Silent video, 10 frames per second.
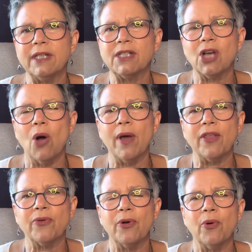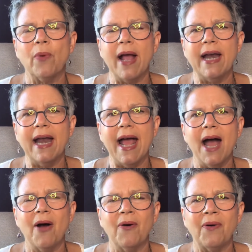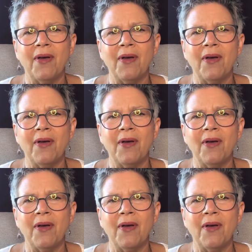is going through right now.